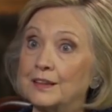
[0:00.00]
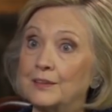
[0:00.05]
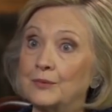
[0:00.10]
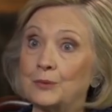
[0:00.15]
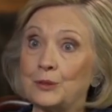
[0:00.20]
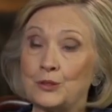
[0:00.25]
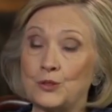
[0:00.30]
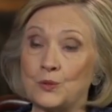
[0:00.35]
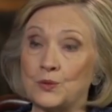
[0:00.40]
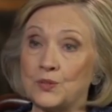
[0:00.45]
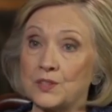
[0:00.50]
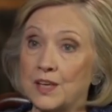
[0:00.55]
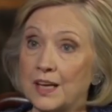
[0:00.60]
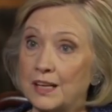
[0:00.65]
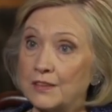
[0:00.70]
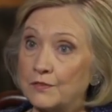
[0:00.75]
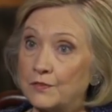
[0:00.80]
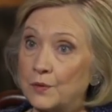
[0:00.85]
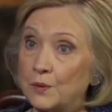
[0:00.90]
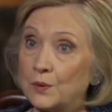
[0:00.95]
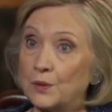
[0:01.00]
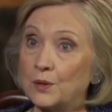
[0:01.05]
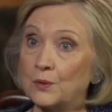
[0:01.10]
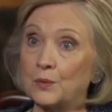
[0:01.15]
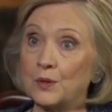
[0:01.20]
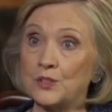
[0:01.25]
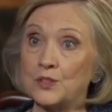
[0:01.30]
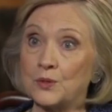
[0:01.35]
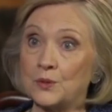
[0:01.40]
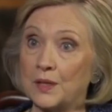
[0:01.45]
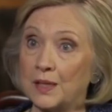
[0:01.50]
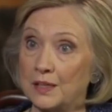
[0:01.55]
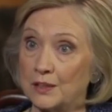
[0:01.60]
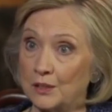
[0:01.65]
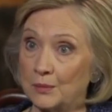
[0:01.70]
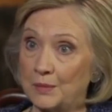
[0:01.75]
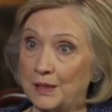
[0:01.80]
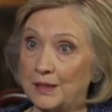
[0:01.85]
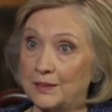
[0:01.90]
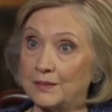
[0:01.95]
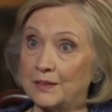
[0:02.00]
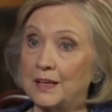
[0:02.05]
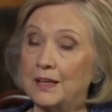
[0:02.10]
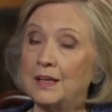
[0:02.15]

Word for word: what you stand for, what you care about.